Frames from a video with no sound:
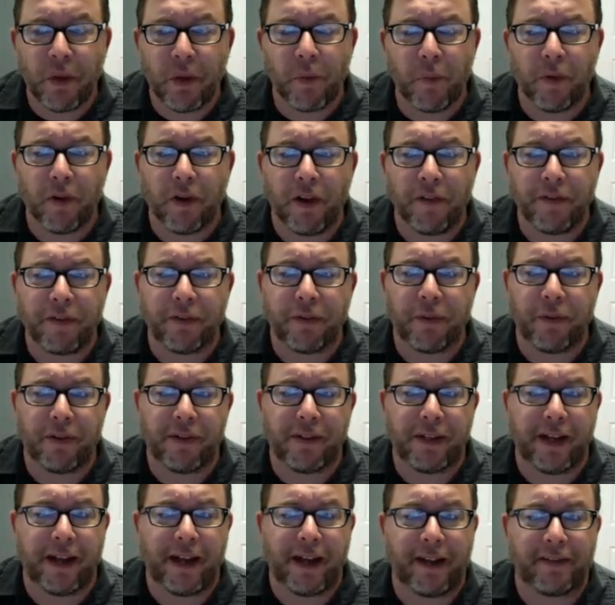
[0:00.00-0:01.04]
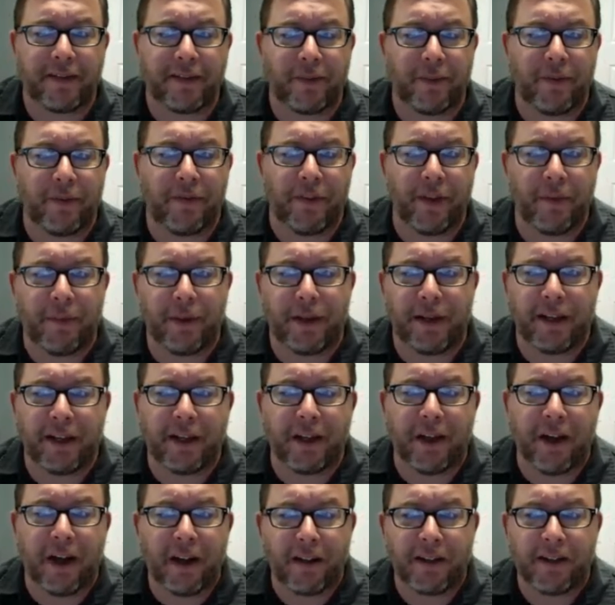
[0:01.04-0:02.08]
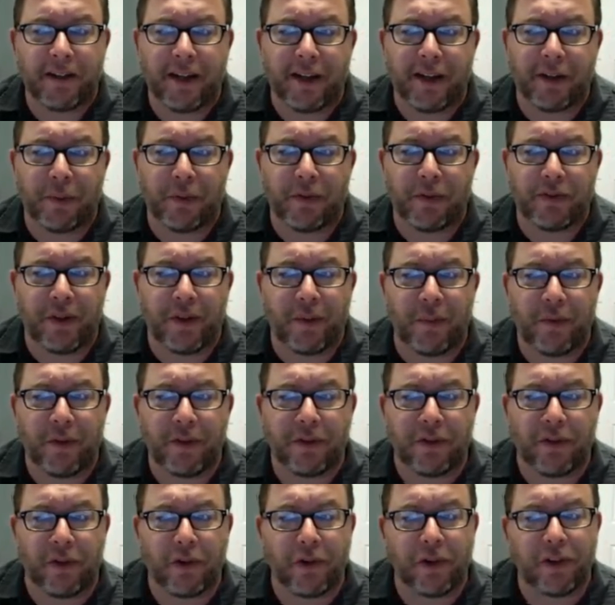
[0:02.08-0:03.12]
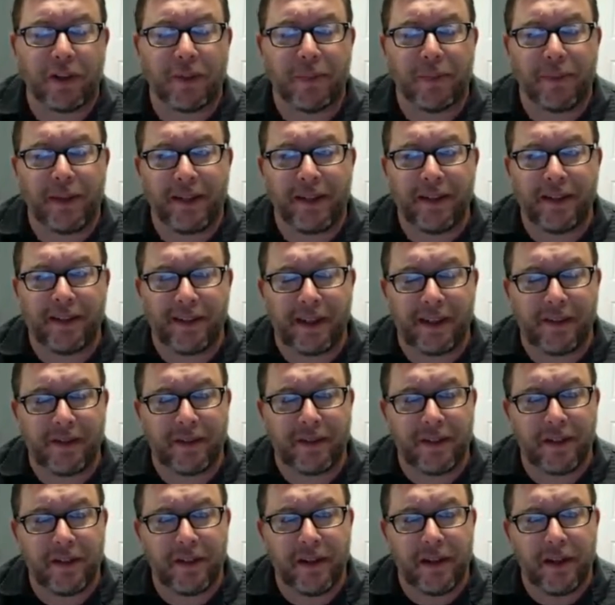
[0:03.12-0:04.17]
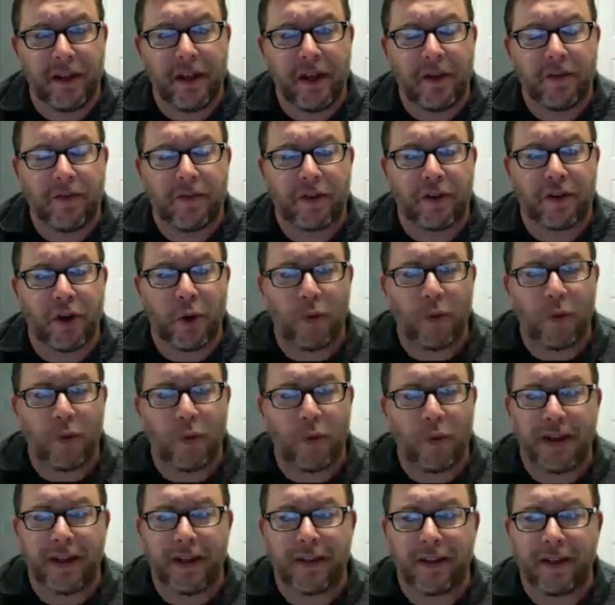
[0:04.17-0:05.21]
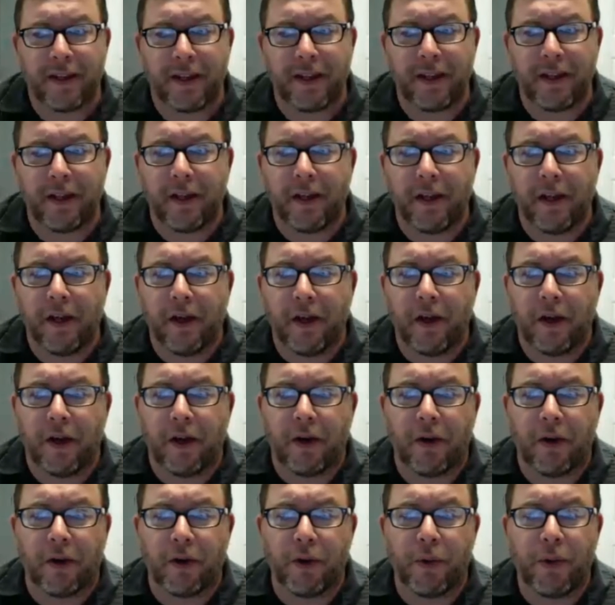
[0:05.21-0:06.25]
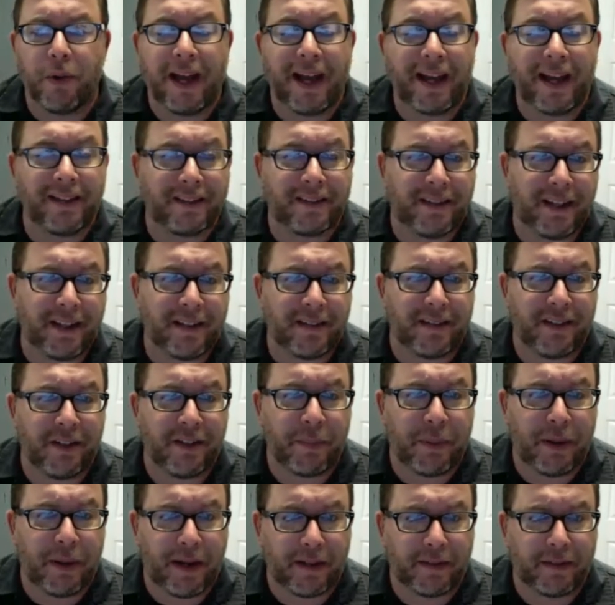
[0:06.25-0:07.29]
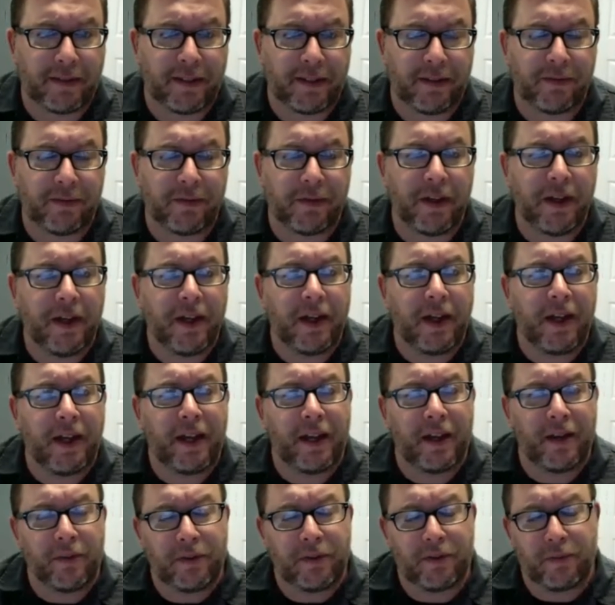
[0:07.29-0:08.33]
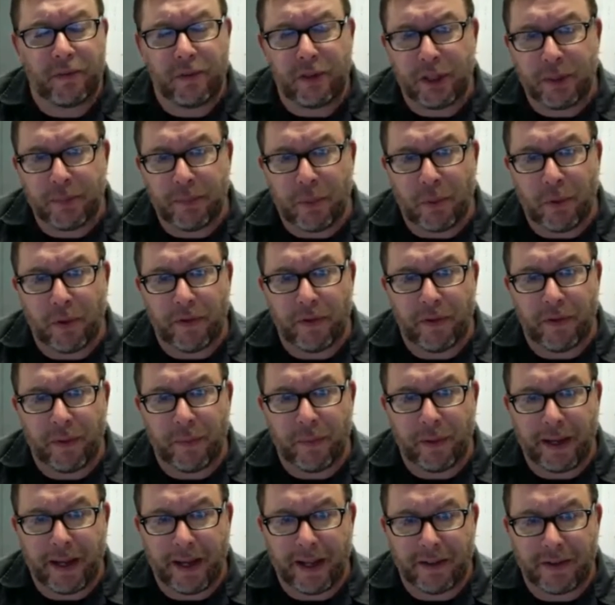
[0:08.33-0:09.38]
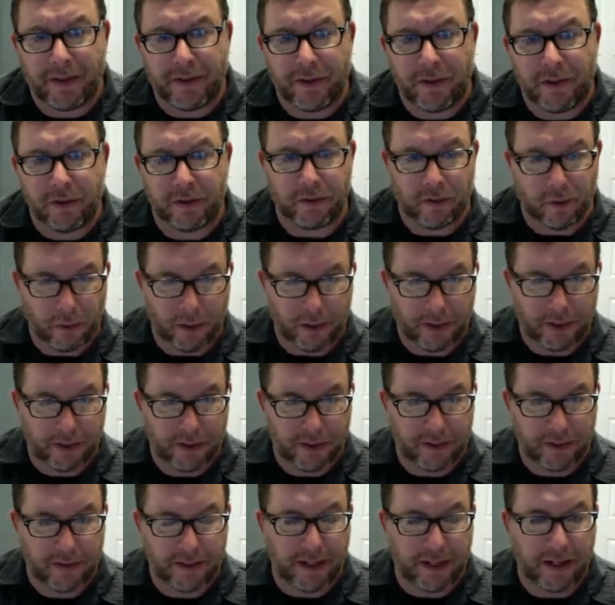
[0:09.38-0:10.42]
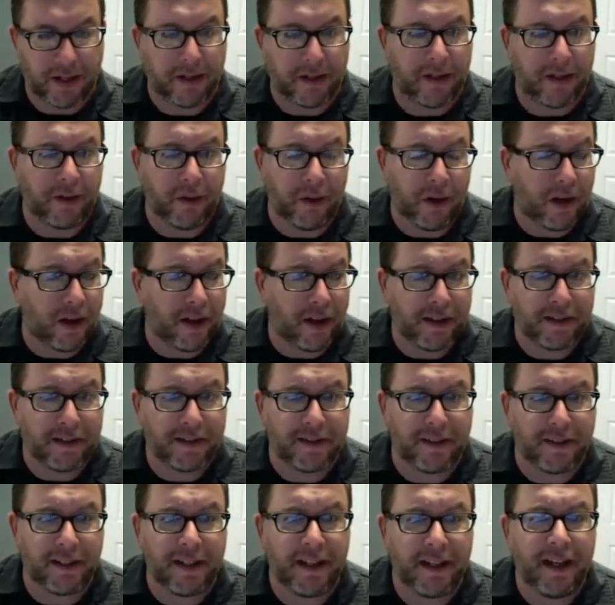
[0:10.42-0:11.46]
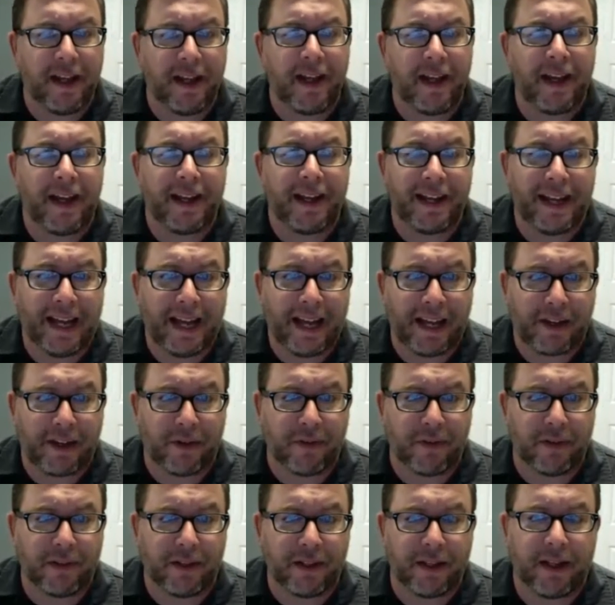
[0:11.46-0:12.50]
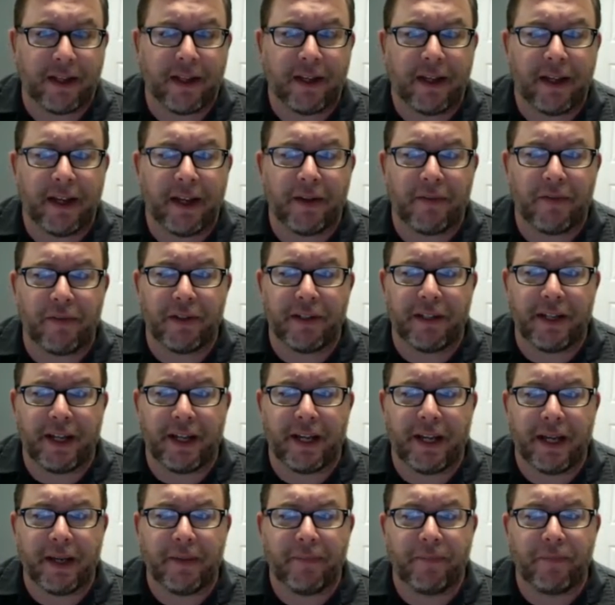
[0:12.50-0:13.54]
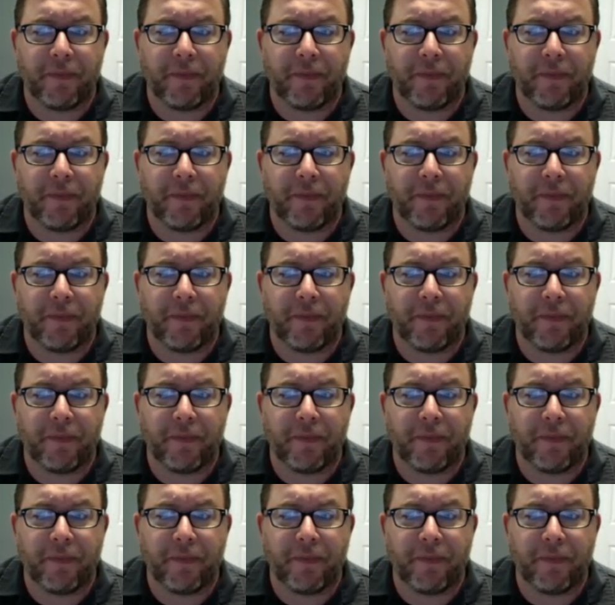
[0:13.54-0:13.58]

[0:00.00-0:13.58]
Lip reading: We're also going to ask them if they've been in contact with someone currently being tested for COVID-19 or who has tested positive. And it's really important that we answer those questions, honestly and accurately every day.